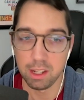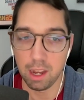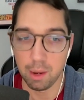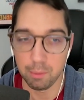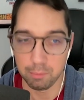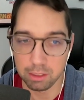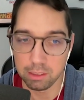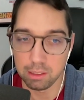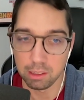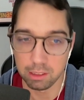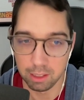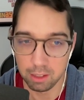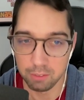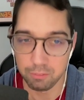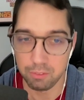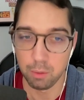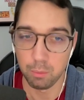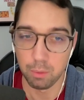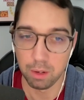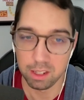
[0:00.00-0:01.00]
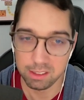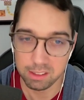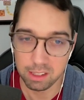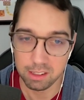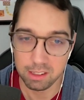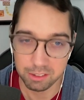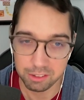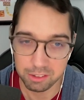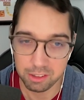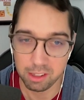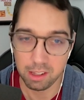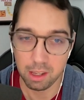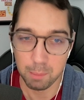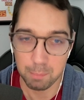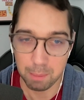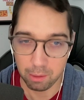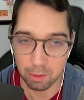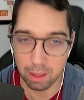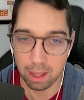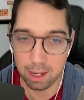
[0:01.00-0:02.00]
I would like to clarify what I said yesterday
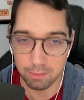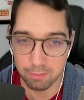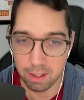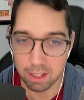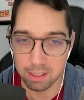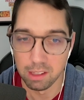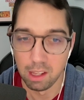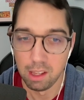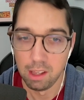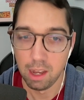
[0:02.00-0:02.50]
about Alves.